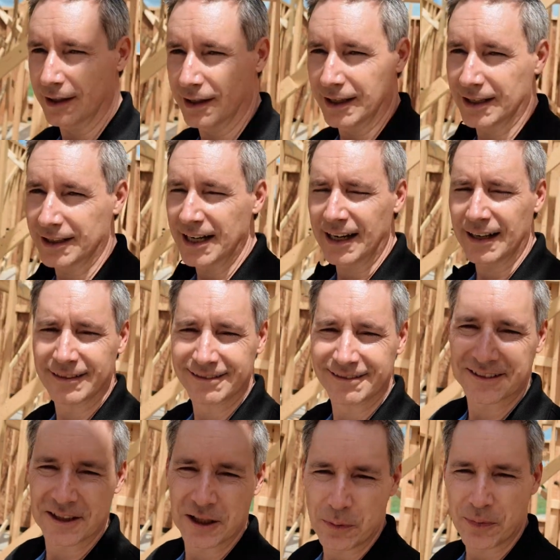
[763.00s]
And yeah,
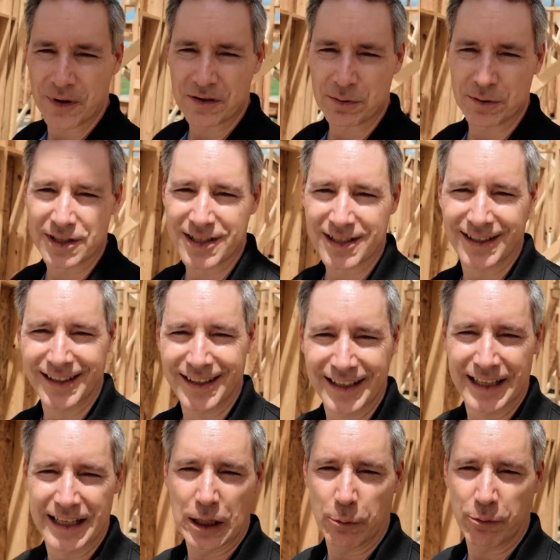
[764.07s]
hope this was
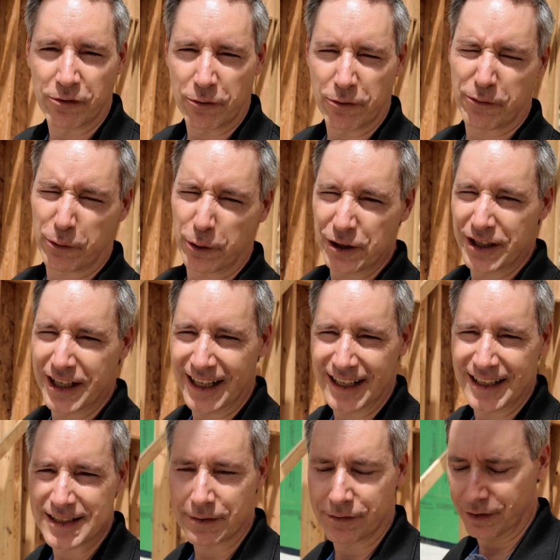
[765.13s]
helpful for you
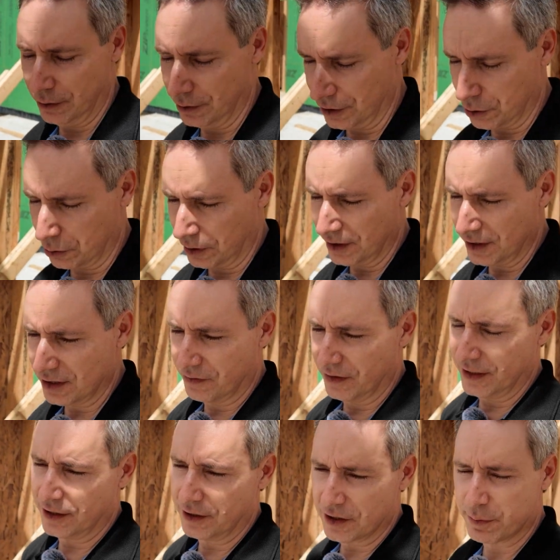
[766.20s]
guys. If you enjoy these
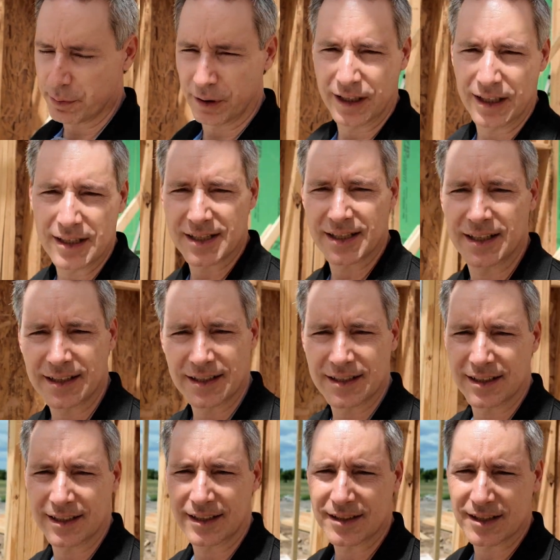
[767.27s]
videos, please hit
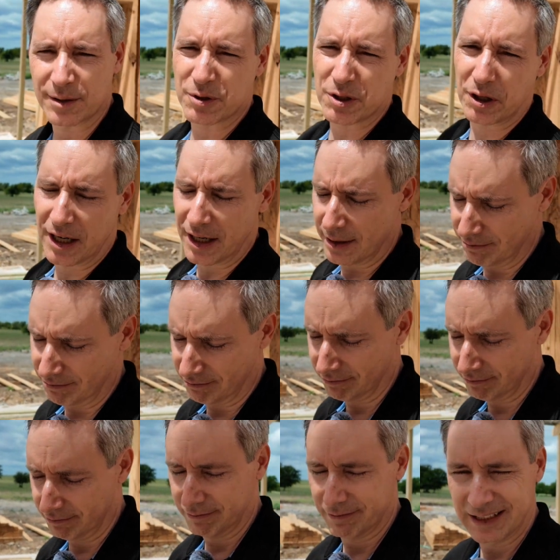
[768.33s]
subscribe,
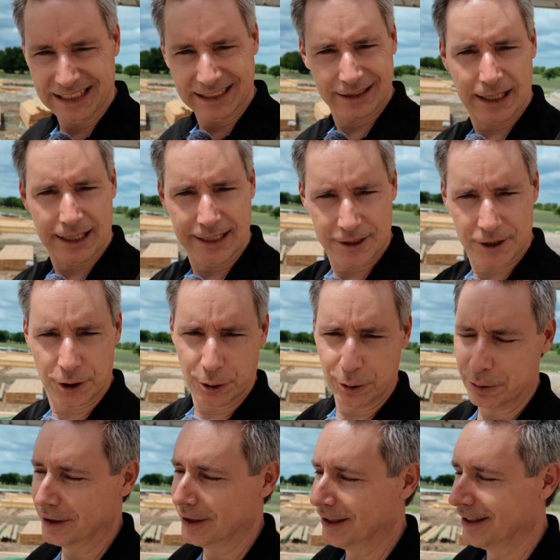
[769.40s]
hit like
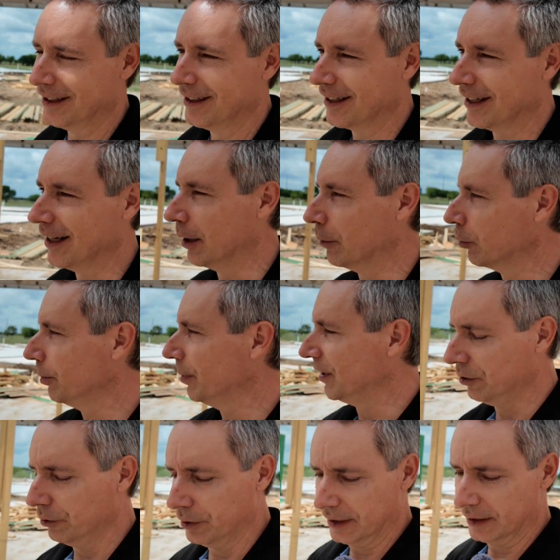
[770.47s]
too. We'll be
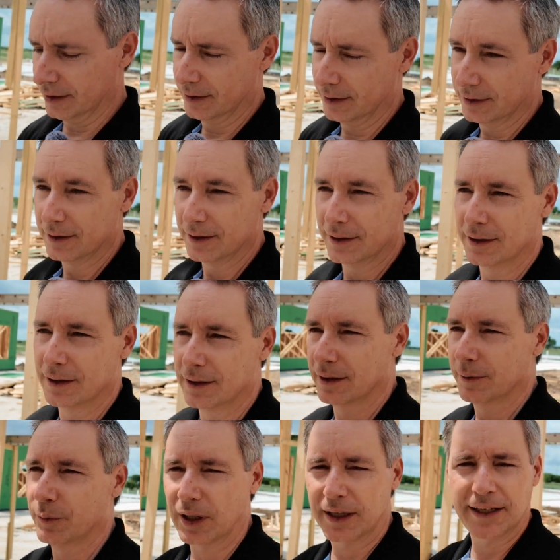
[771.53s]
doing
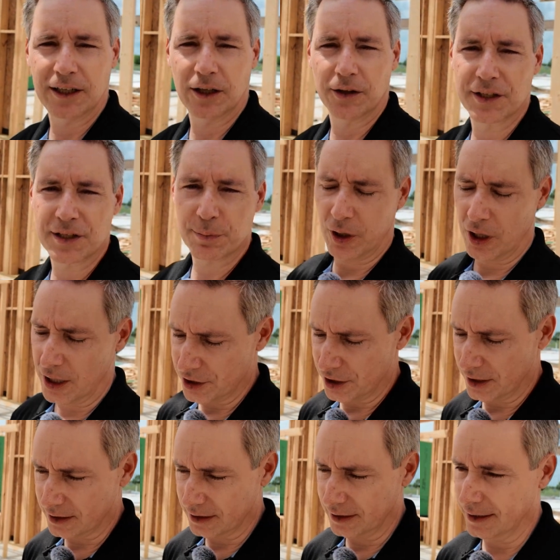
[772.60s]
plenty on this
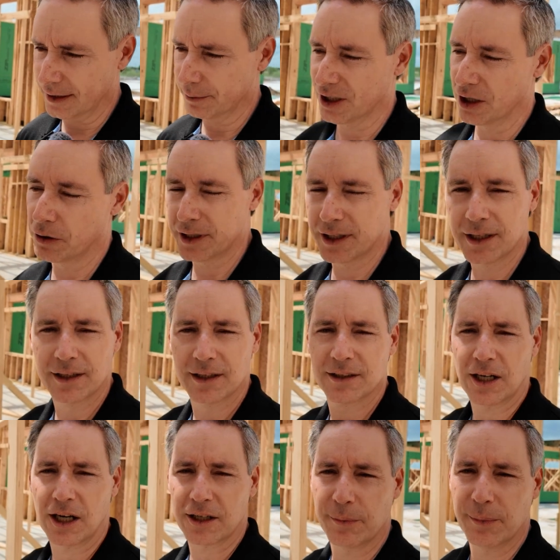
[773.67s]
project, and I am going to
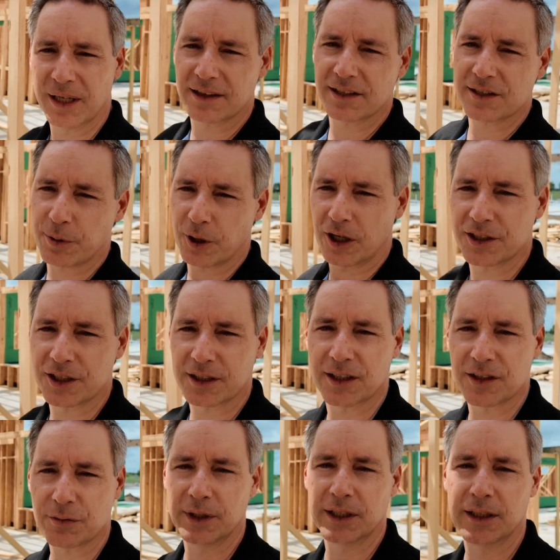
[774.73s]
document this project
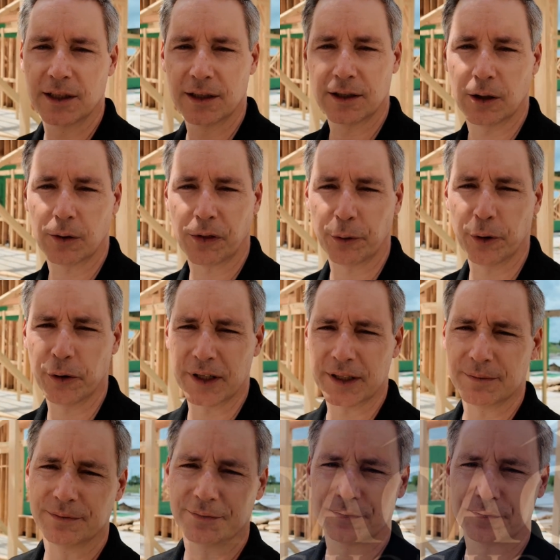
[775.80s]
as we go through it.